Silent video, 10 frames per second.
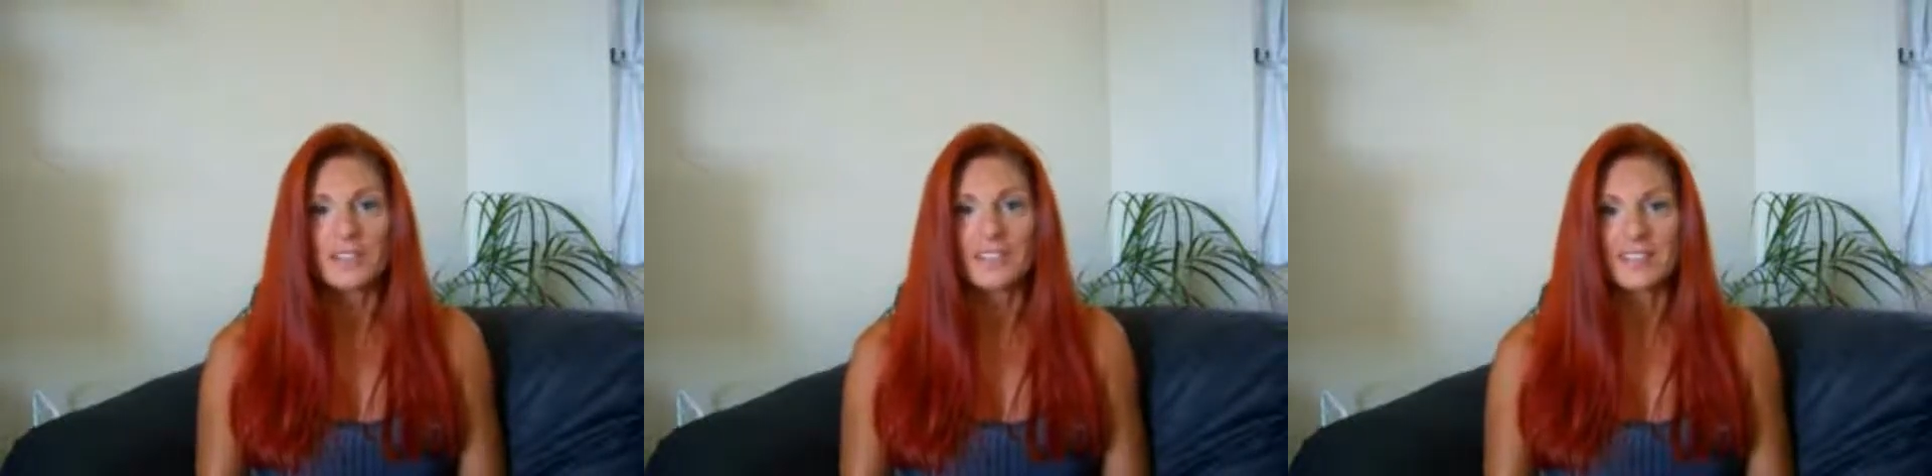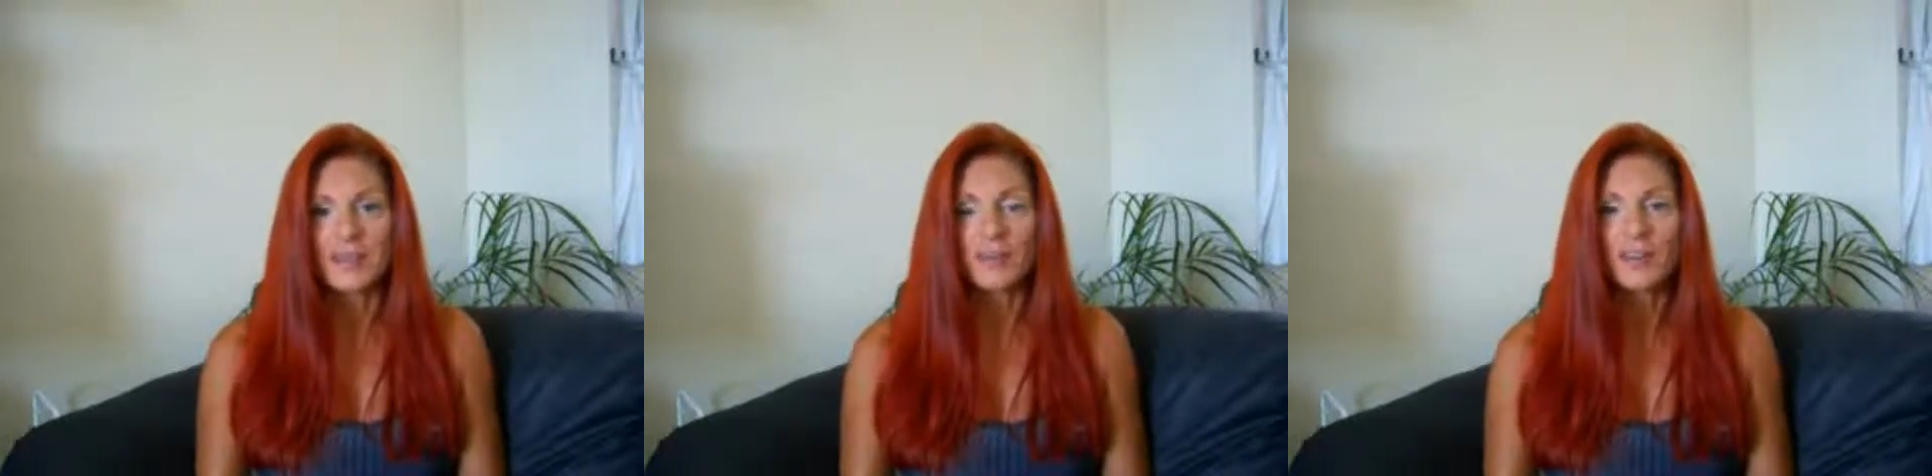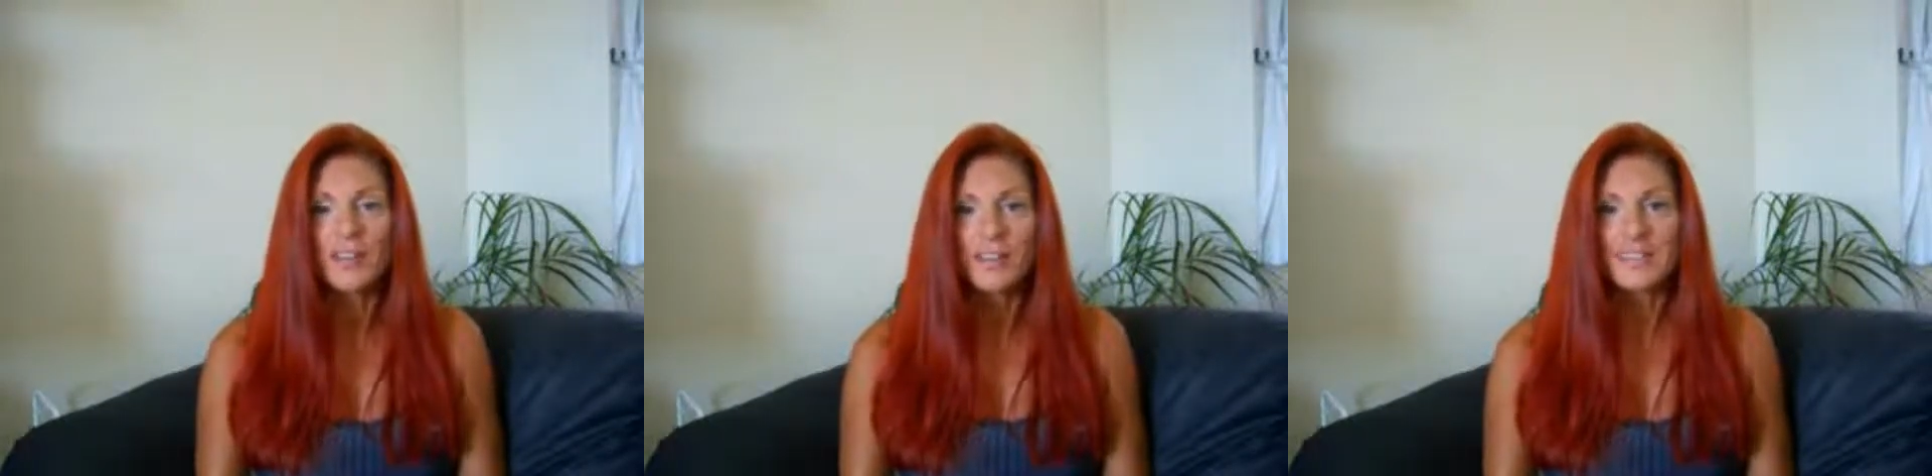the
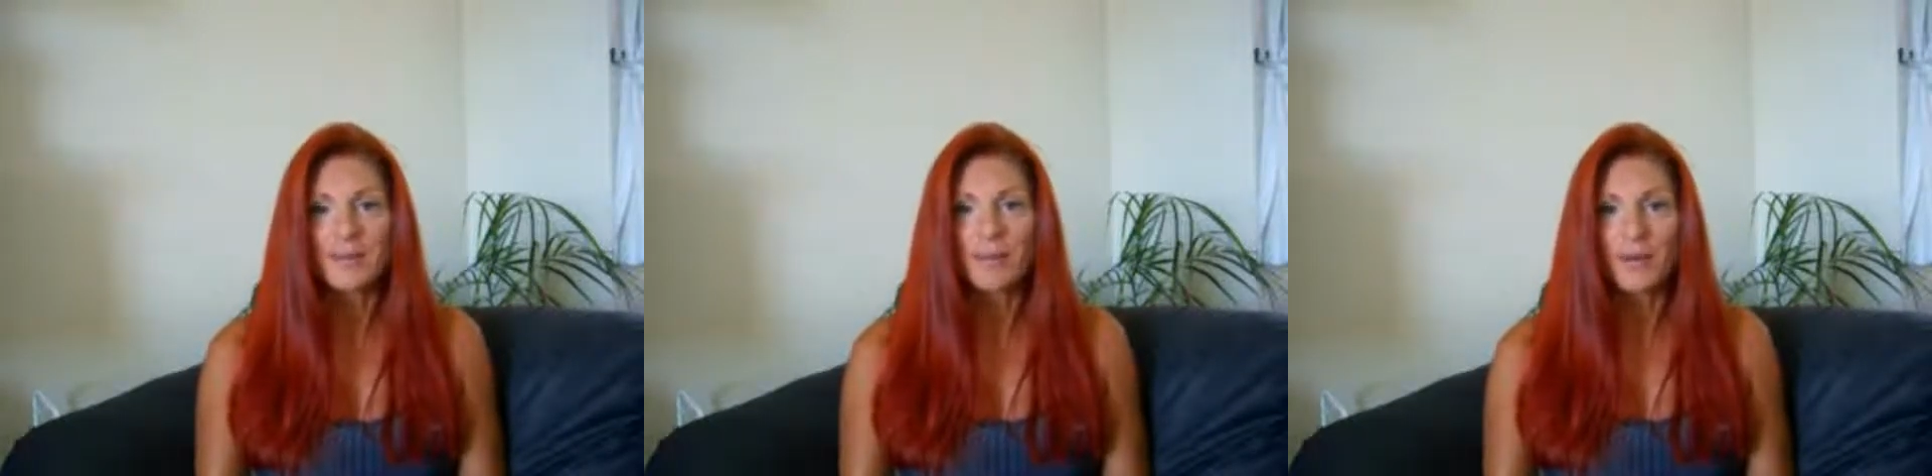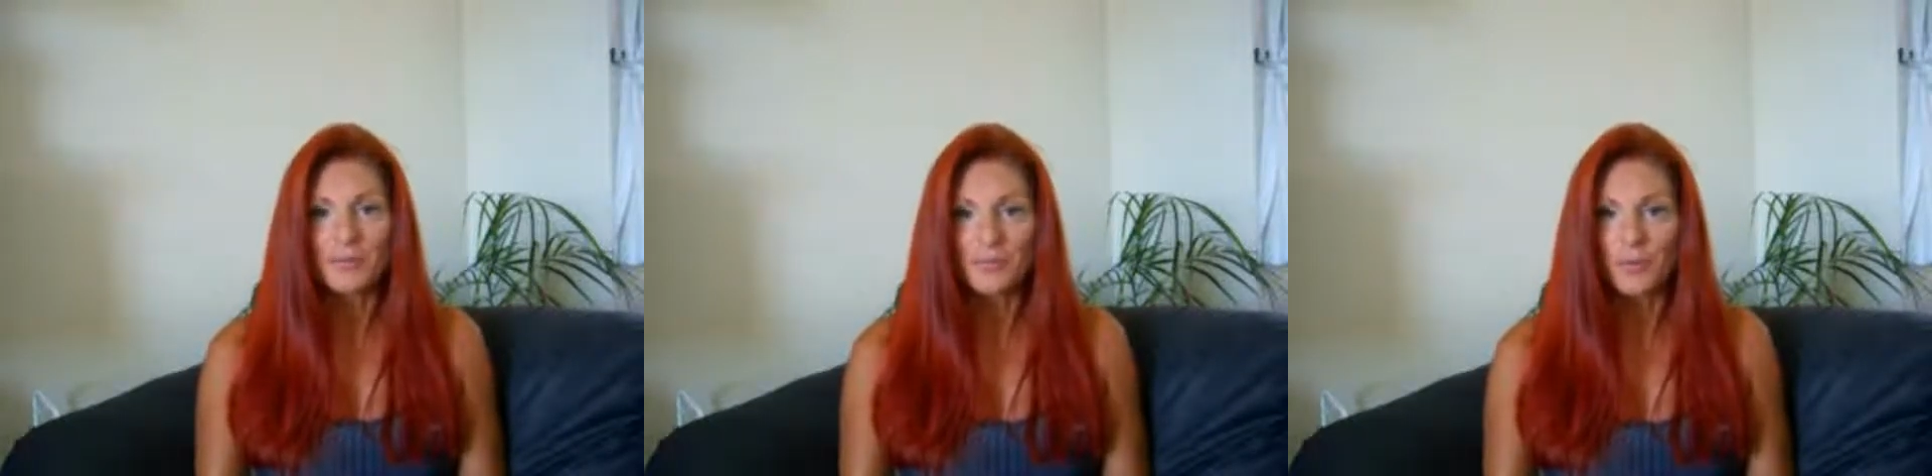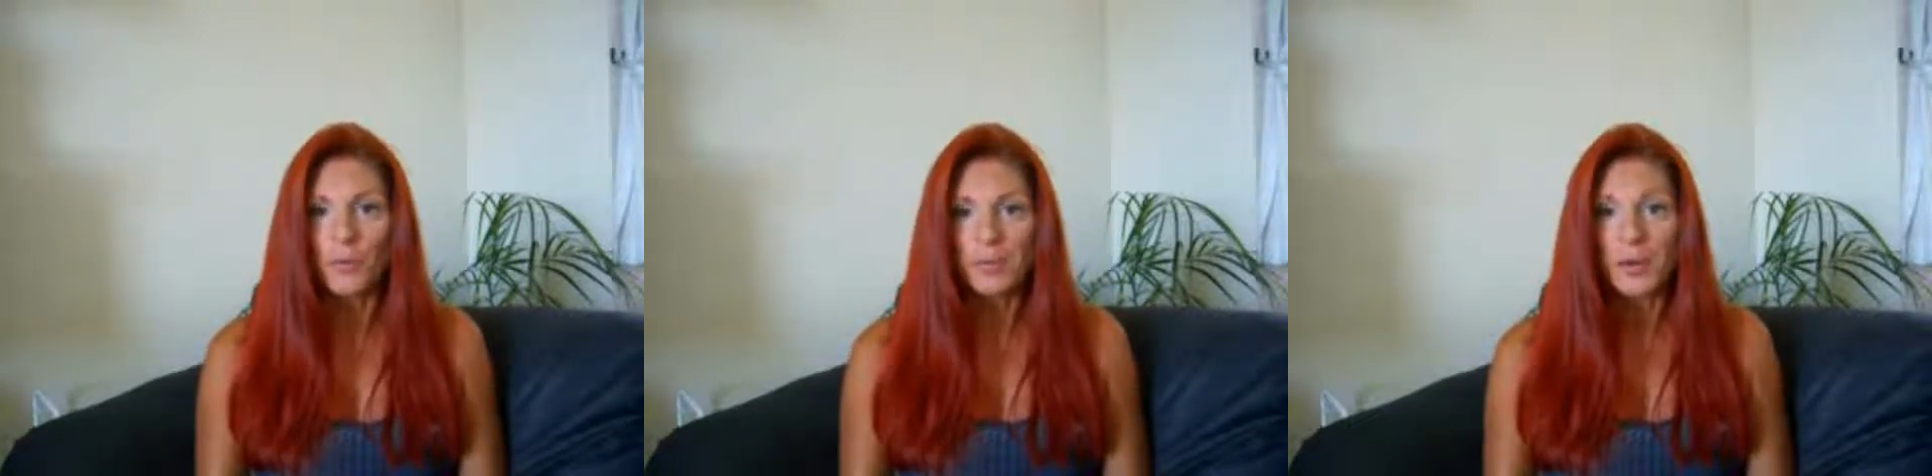summer months
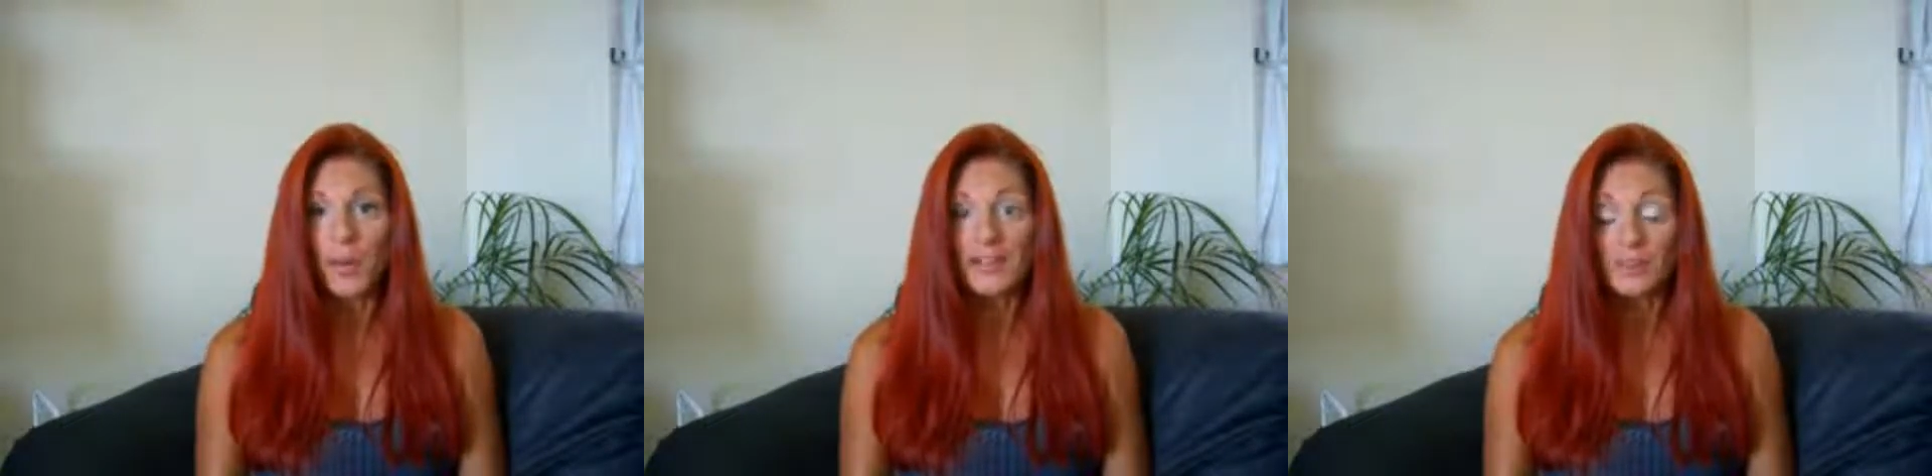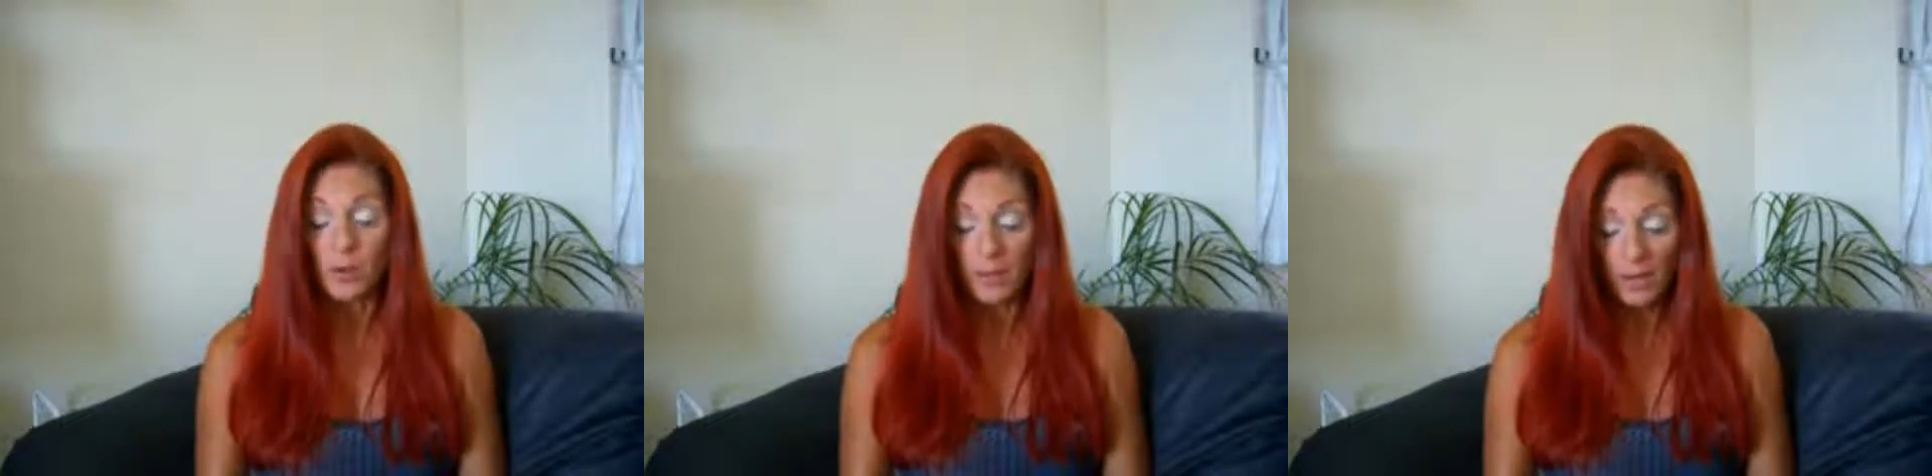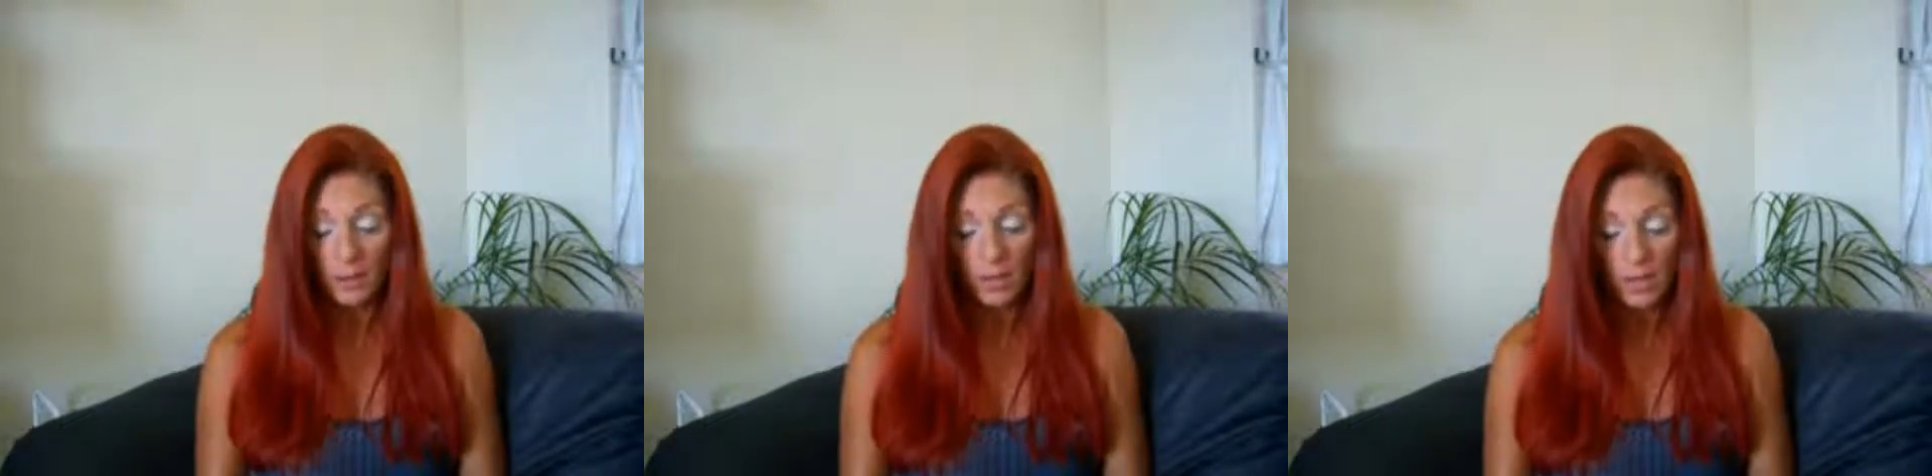won't be quite so
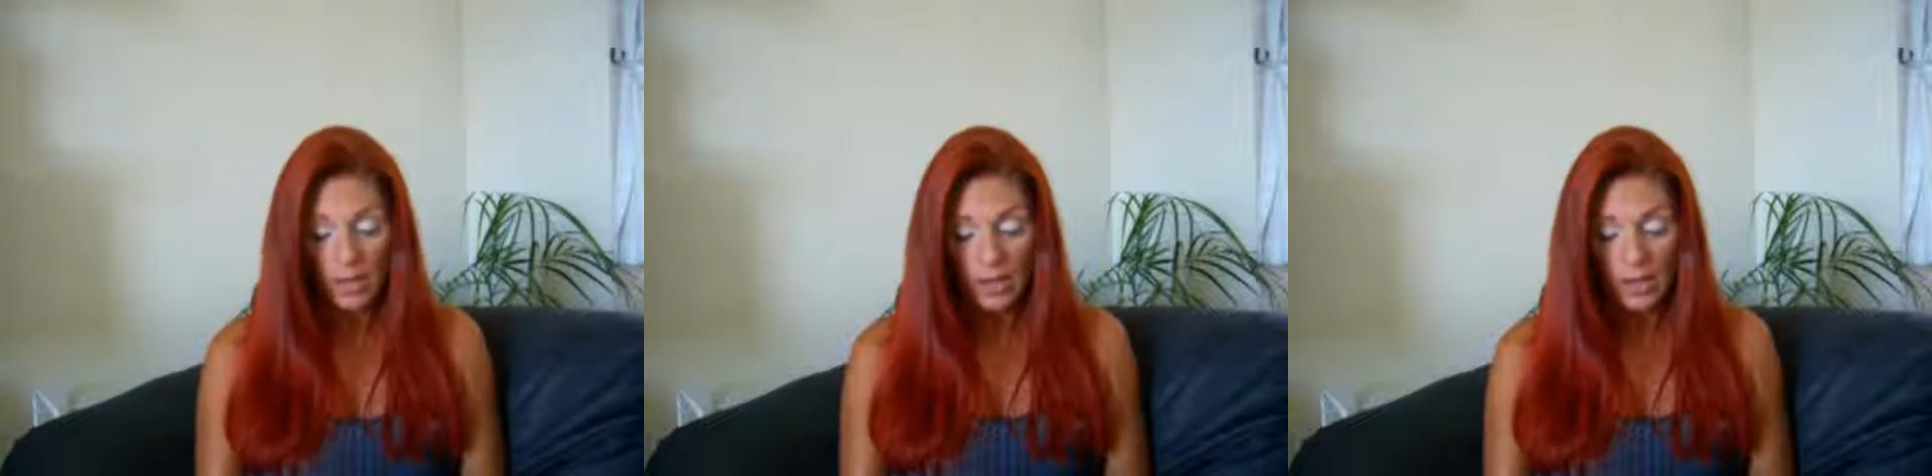unbearable.